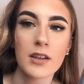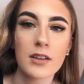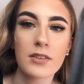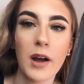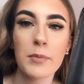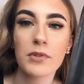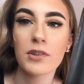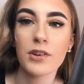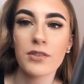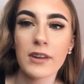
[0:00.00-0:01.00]
so I'm just
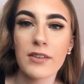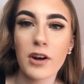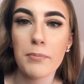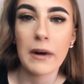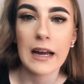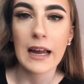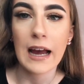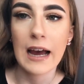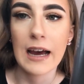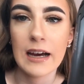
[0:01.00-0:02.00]
going to use these on my
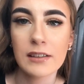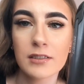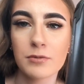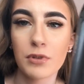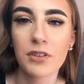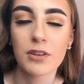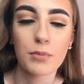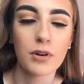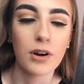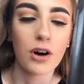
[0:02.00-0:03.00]
hair once they're
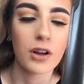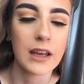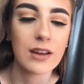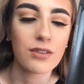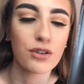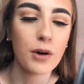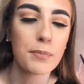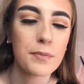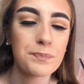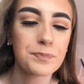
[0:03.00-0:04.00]
all heated up
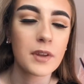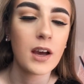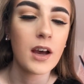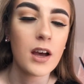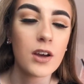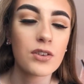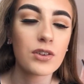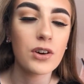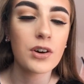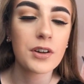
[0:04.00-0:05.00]

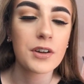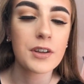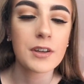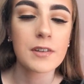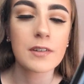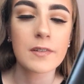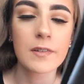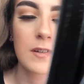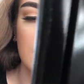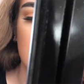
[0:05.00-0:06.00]
so
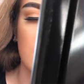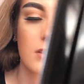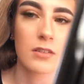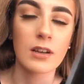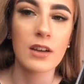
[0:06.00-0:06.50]
that